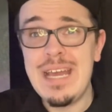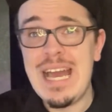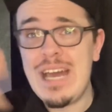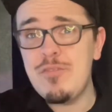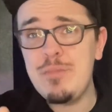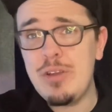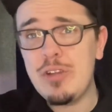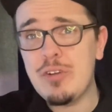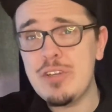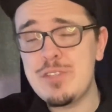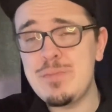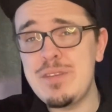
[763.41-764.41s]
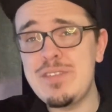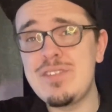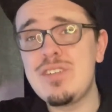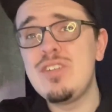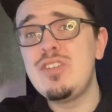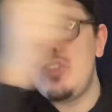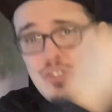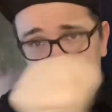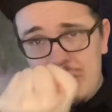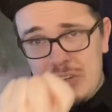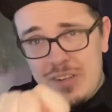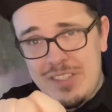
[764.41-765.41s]
Have a Merry Christmas.
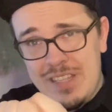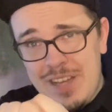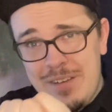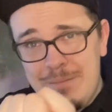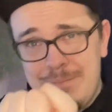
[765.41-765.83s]
Join the Dark Side.